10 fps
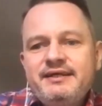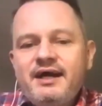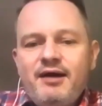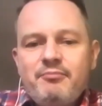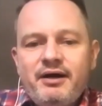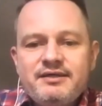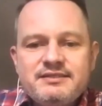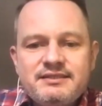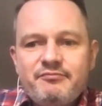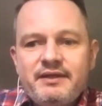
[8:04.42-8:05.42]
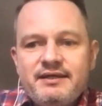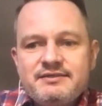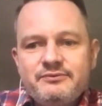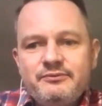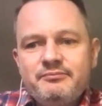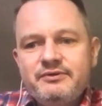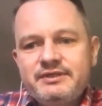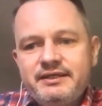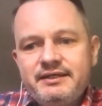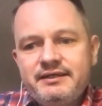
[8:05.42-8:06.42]
car parts and stuff, but that's all
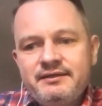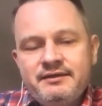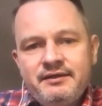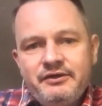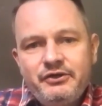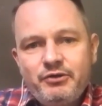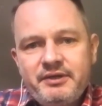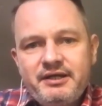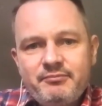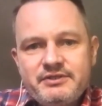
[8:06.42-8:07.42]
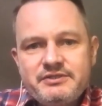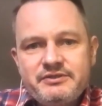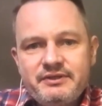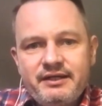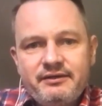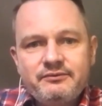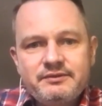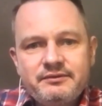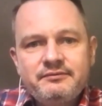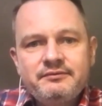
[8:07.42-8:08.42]
mostly European companies do that now. So.